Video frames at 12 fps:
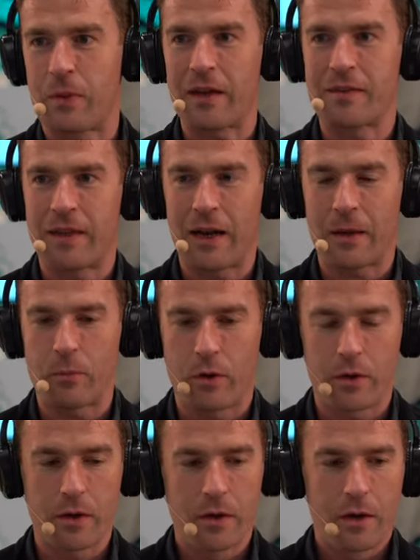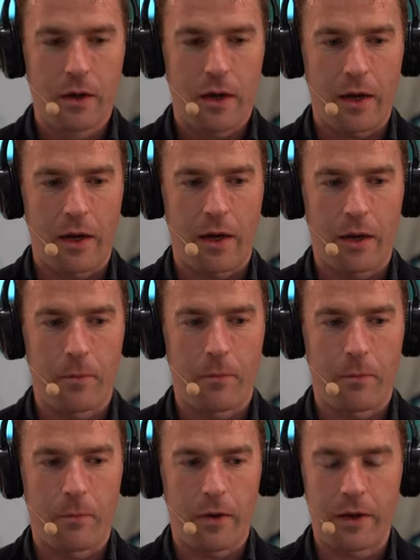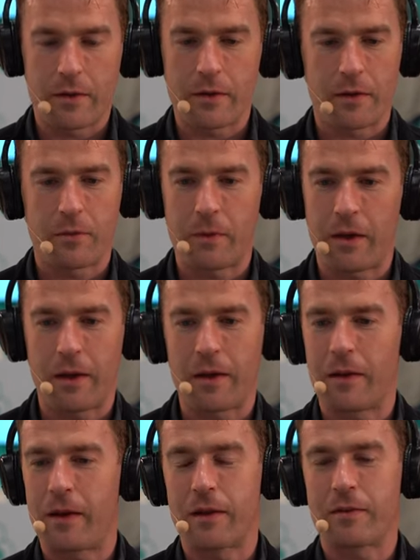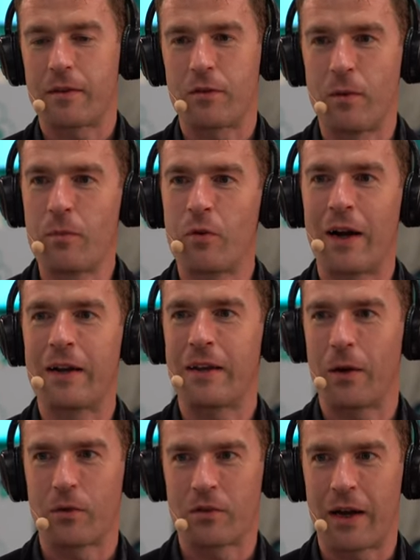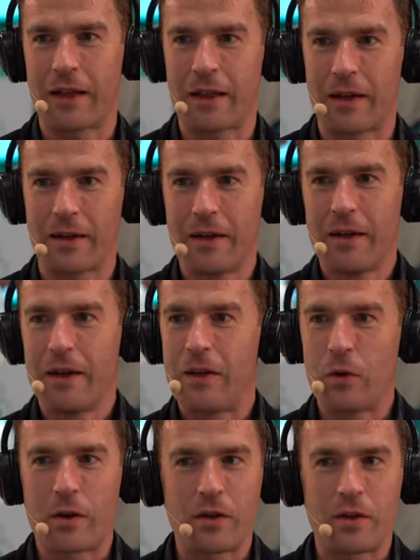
his yeah. best-selling book. Um, It's got some, it has some grandiose title like "You